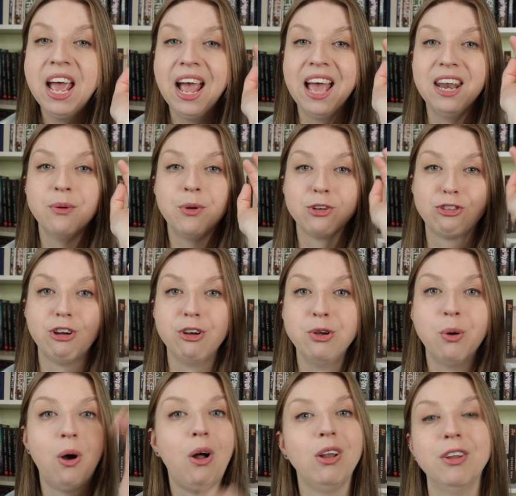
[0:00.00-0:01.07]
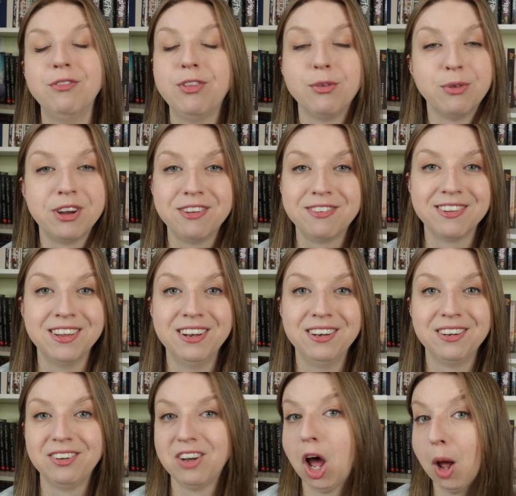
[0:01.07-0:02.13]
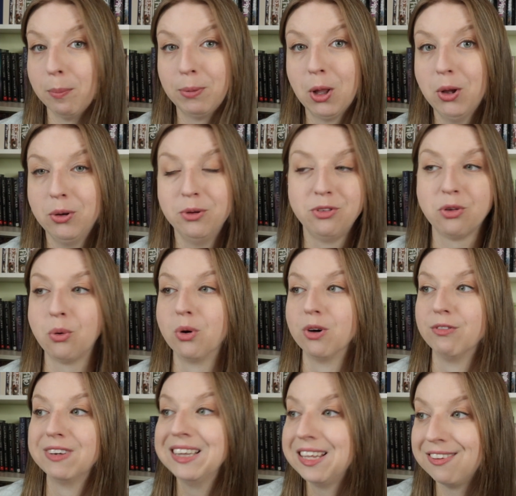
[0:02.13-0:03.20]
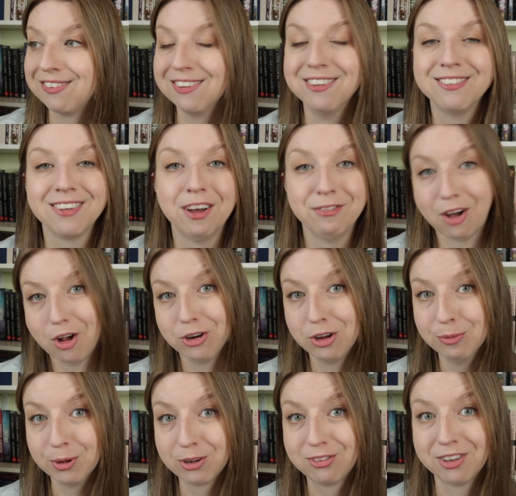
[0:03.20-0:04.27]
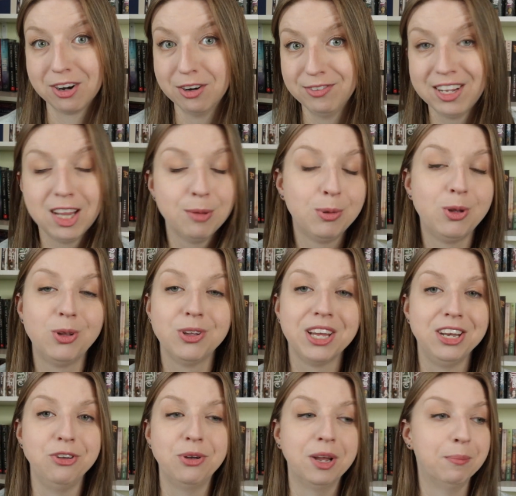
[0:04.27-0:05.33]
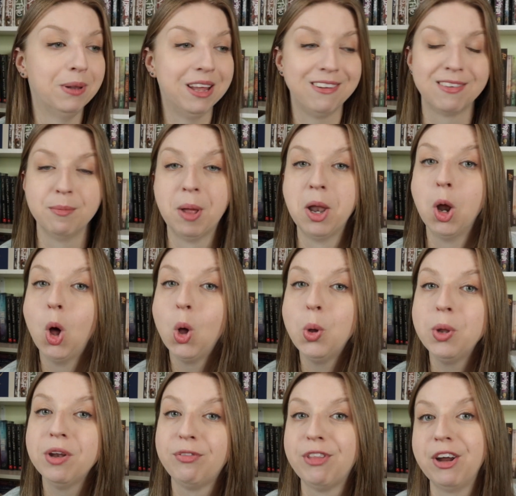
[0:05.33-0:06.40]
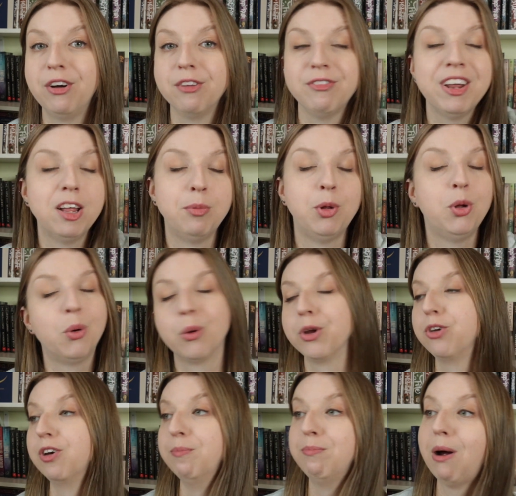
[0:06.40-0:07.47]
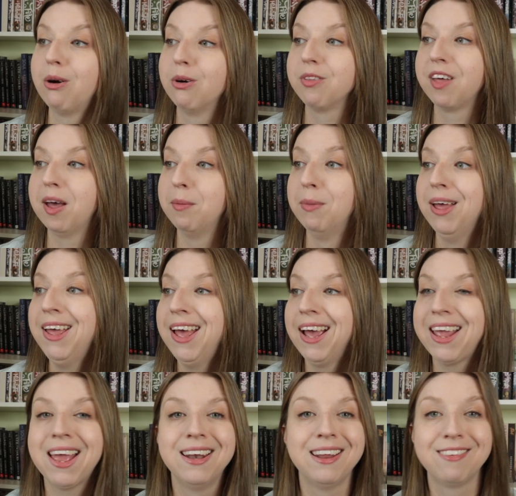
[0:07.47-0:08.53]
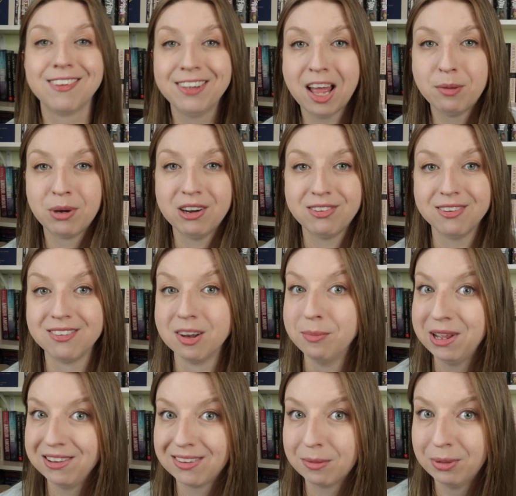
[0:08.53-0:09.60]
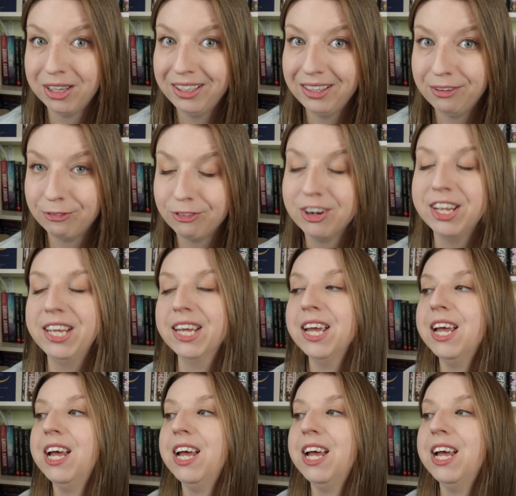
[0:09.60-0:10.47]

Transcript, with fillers: and it will show you all of the recent uploads or releases of audiobooks that are available and you can place them on hold if they aren't available or you can borrow them. Again, it's a library system. It's completely free.